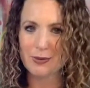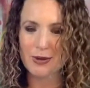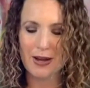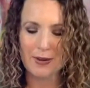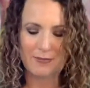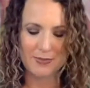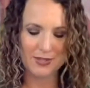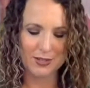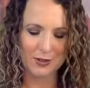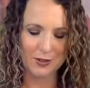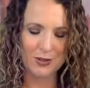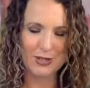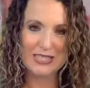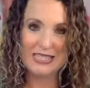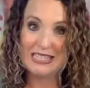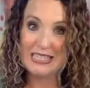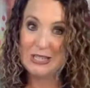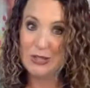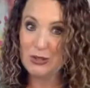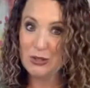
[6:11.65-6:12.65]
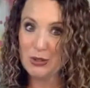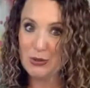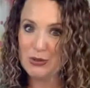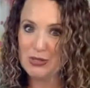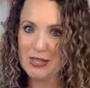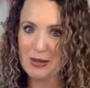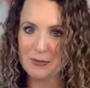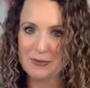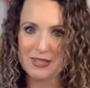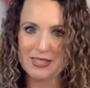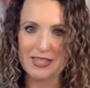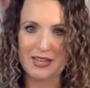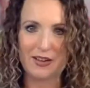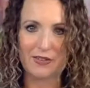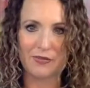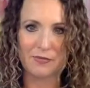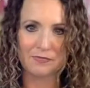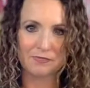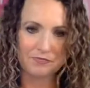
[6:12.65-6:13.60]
Okay. So you can still do some stuff.